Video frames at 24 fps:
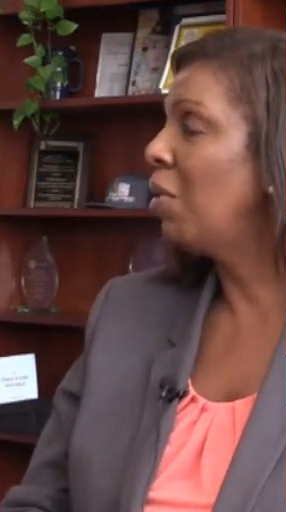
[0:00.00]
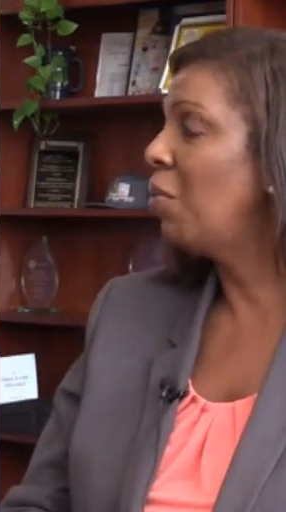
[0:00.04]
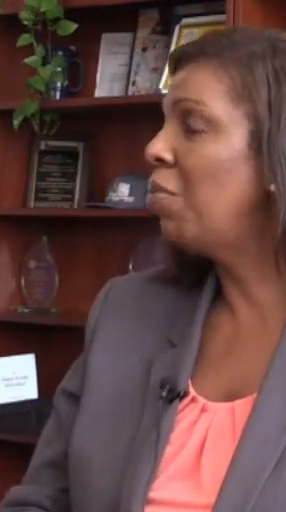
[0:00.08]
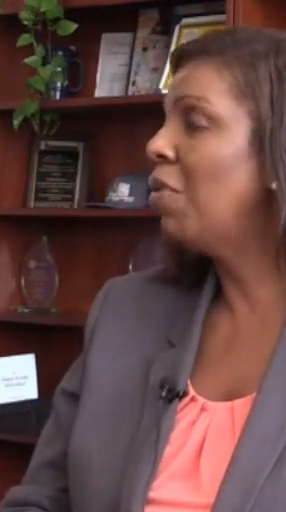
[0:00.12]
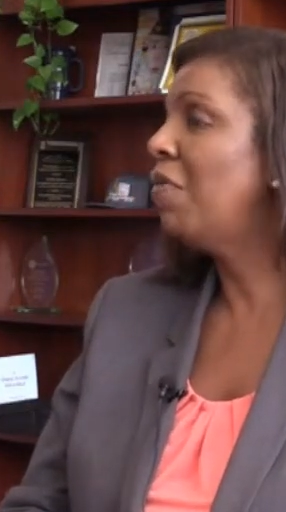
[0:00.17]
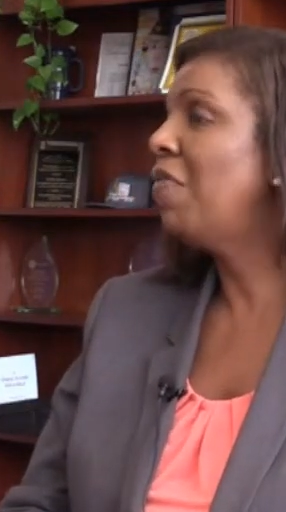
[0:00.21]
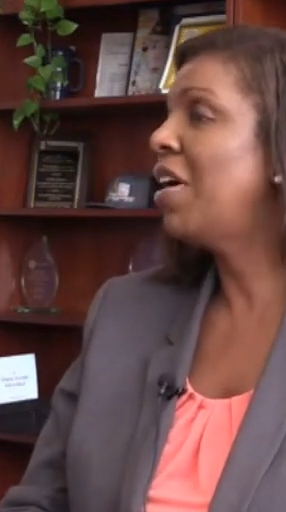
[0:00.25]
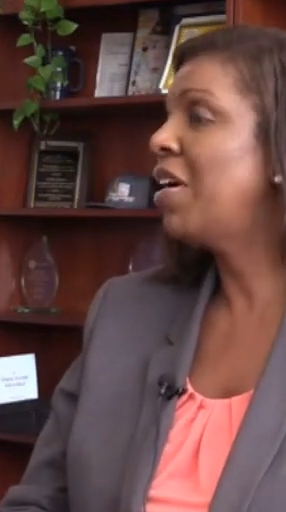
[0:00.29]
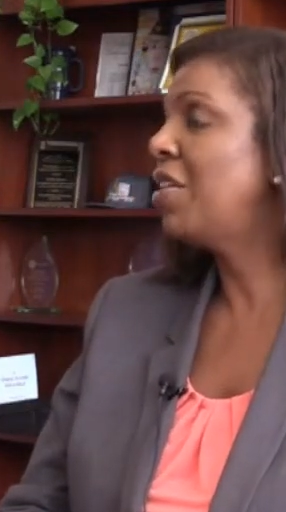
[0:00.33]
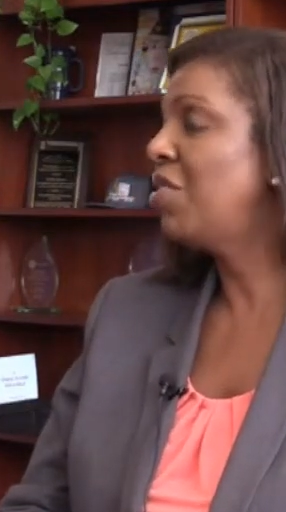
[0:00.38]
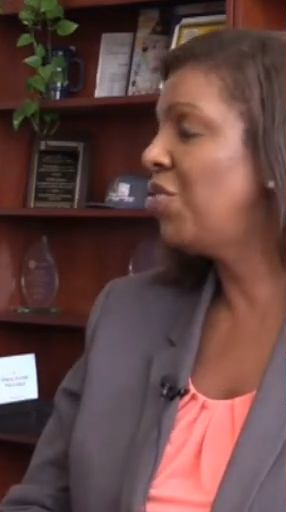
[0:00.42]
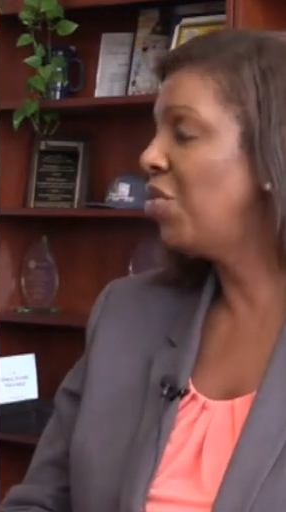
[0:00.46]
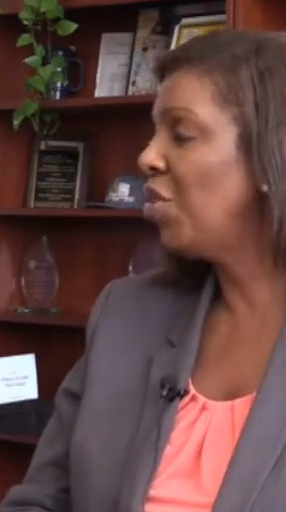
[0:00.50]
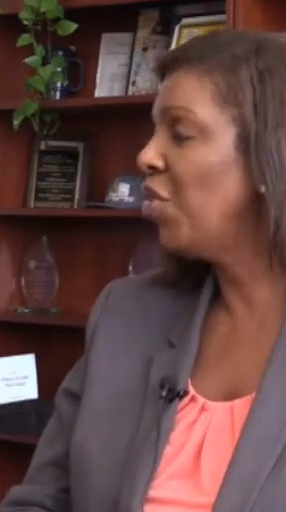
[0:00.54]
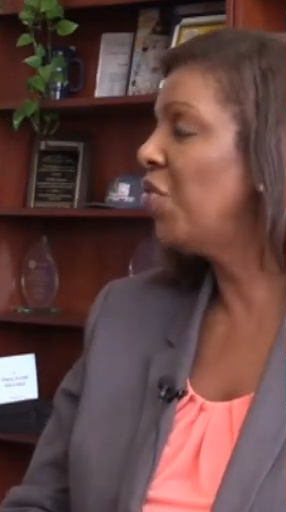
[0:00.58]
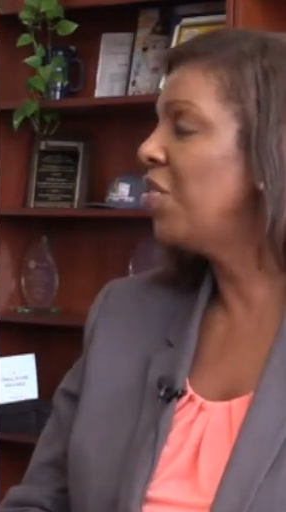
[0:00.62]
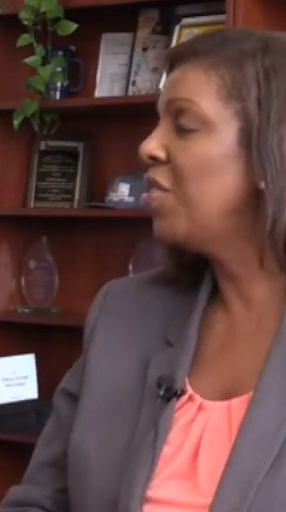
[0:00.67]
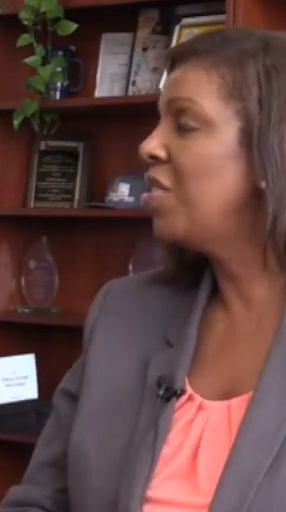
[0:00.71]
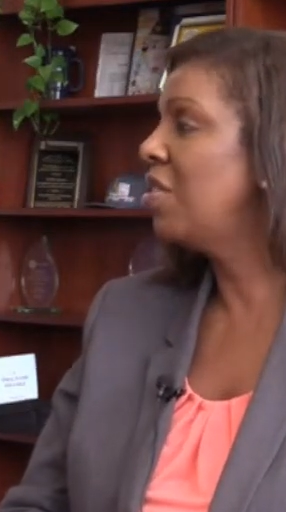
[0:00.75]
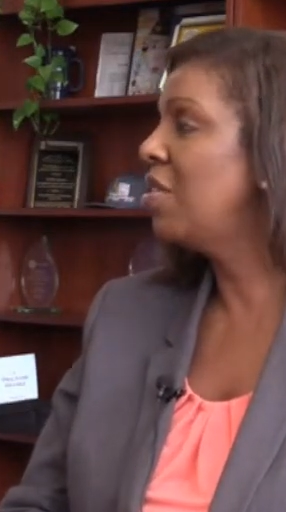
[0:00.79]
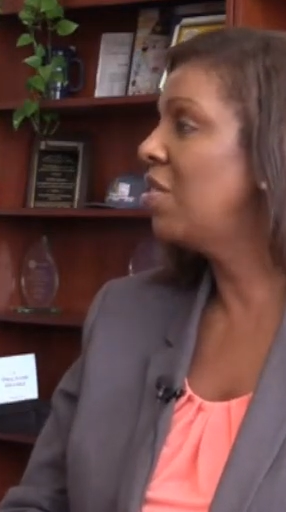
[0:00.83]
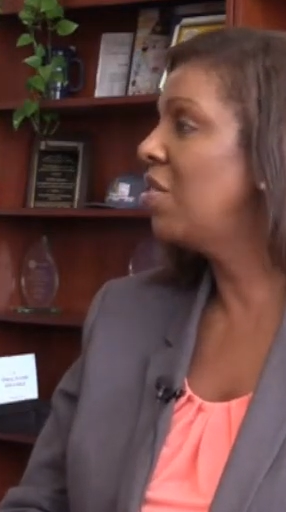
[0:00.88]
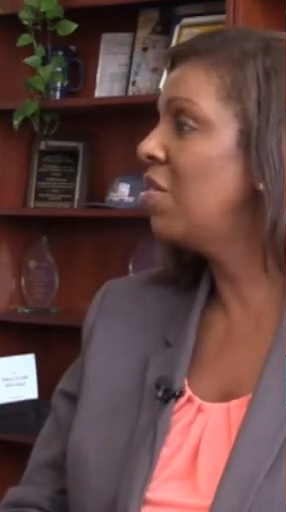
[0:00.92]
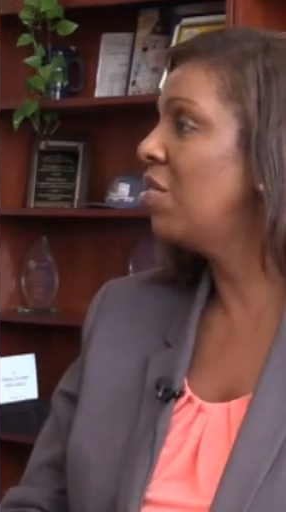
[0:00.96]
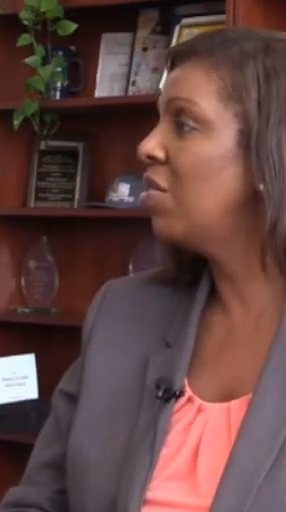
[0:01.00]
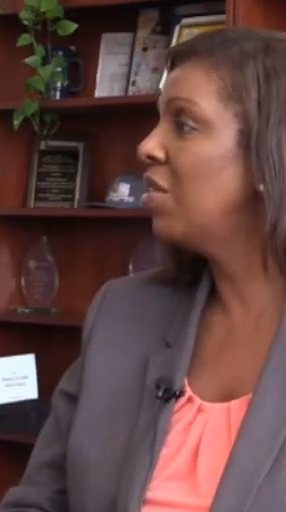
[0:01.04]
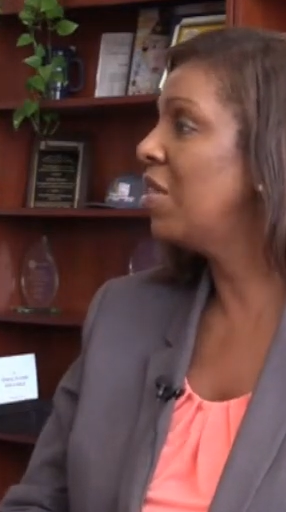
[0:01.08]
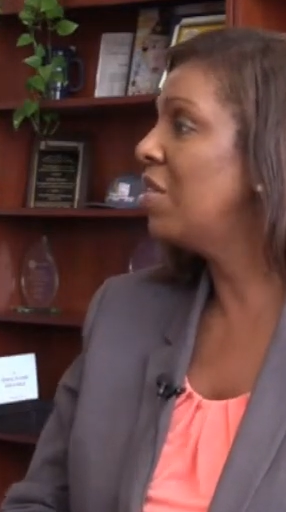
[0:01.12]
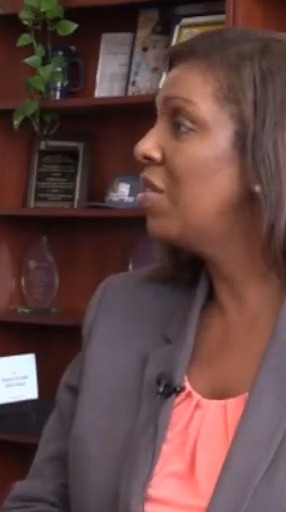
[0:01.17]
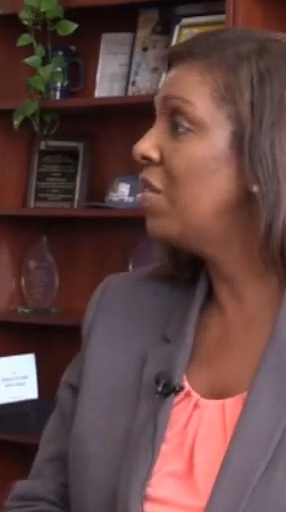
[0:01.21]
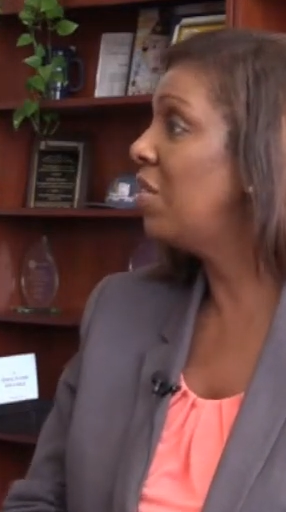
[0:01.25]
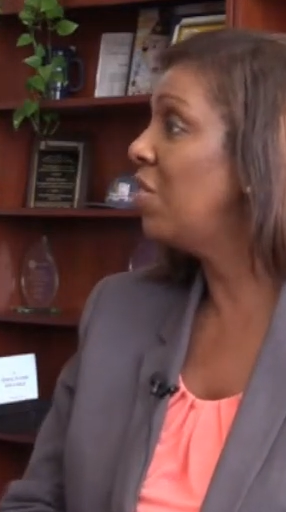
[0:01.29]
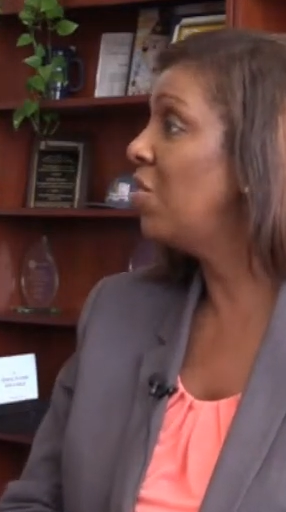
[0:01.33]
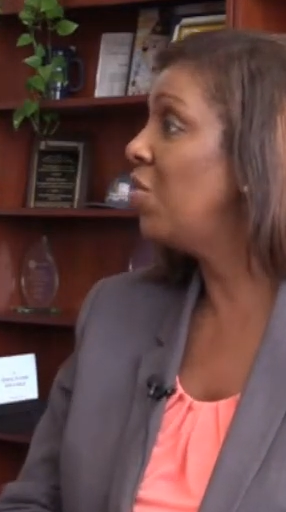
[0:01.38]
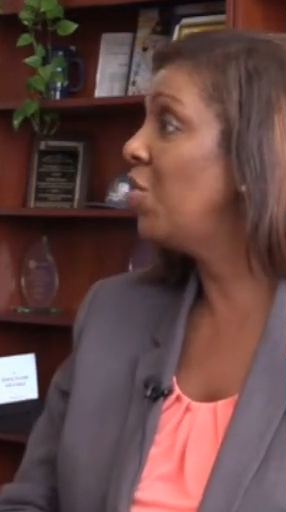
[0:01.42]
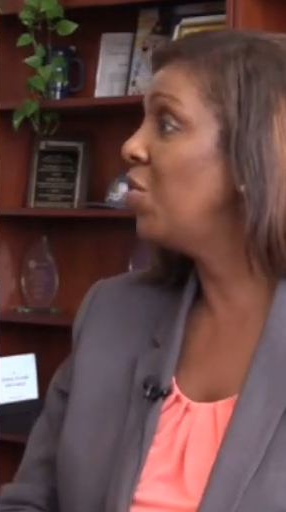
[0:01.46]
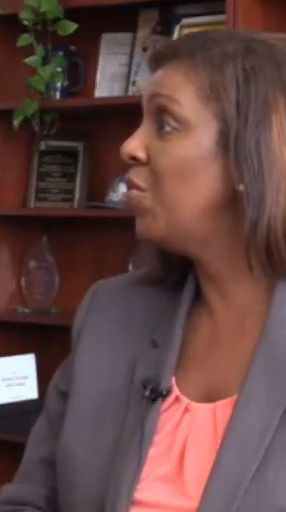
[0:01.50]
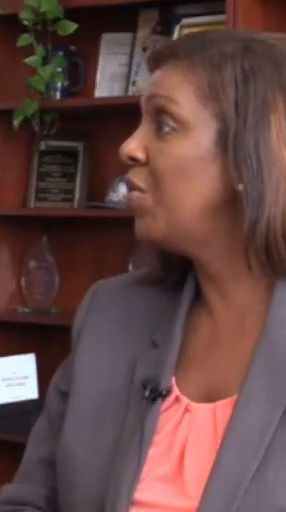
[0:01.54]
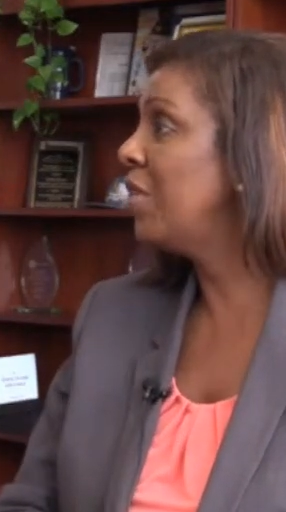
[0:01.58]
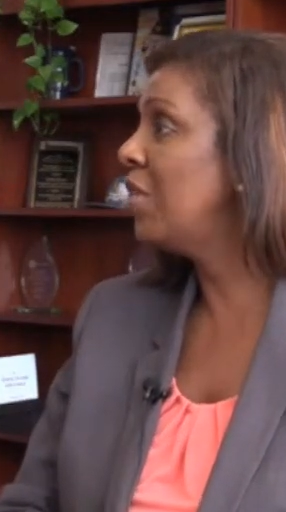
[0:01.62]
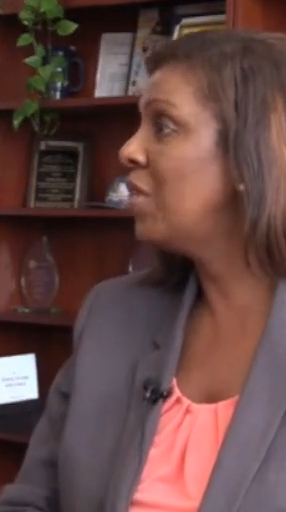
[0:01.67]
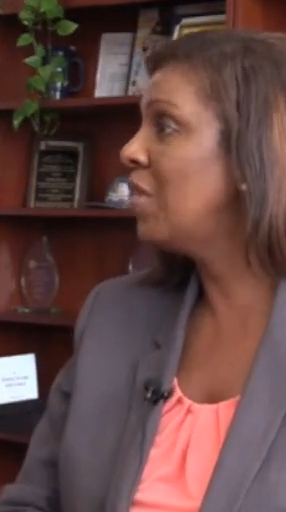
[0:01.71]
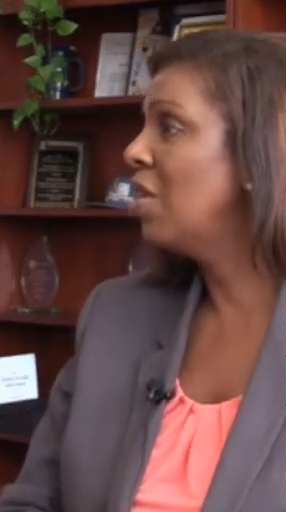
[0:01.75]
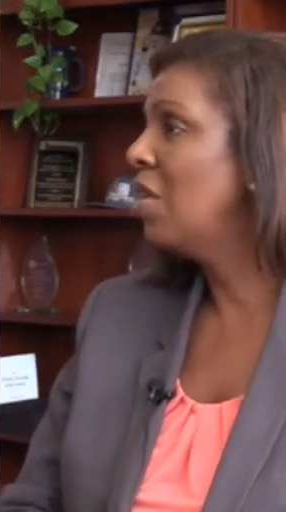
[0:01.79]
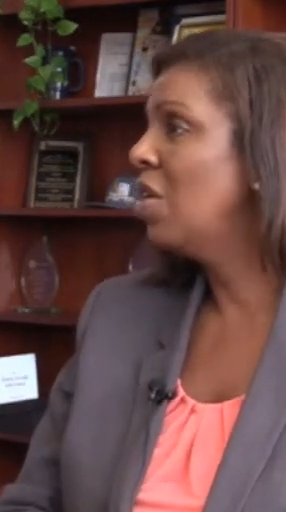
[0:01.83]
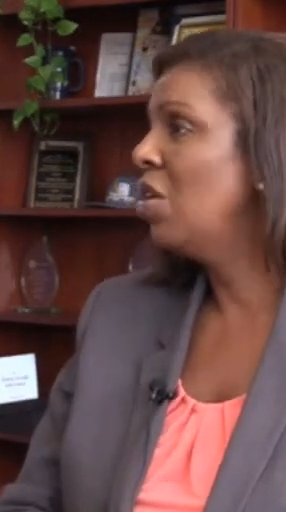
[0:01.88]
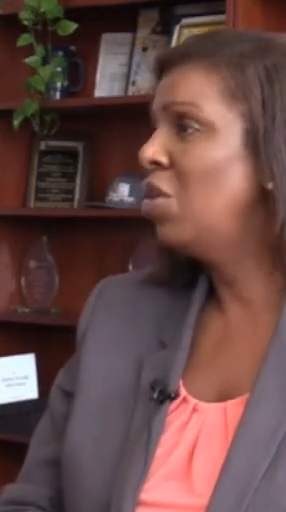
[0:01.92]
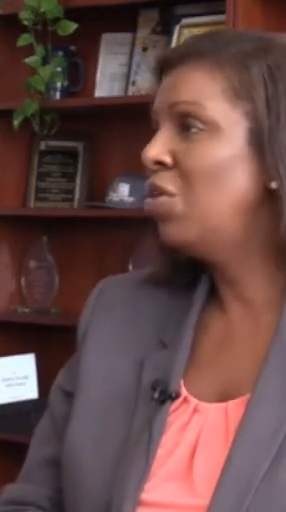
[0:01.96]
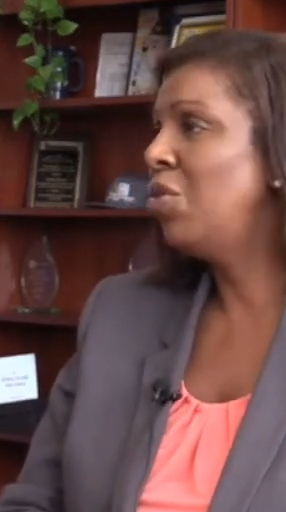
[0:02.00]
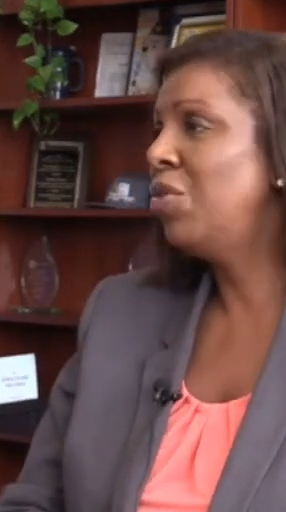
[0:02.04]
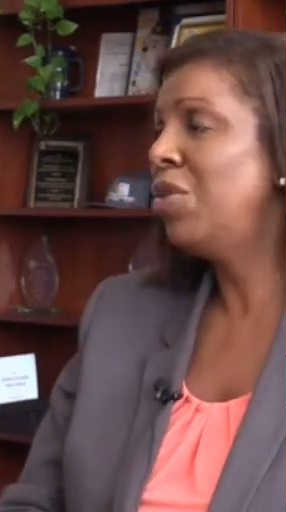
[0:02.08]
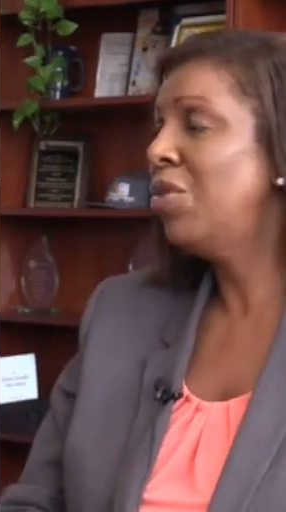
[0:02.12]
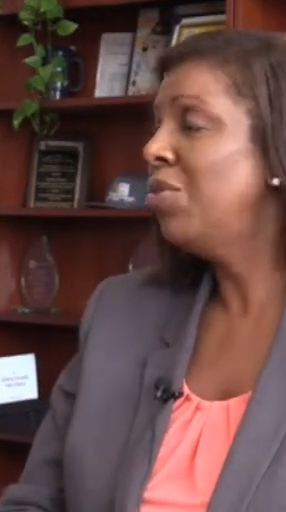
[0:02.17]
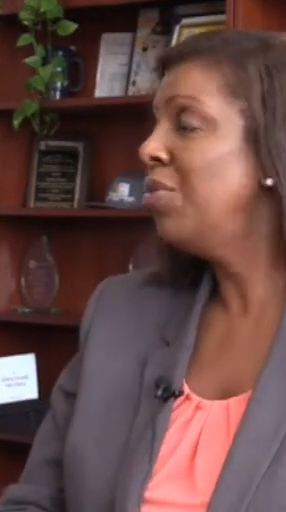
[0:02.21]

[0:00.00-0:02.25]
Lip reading: We provide services to constituents who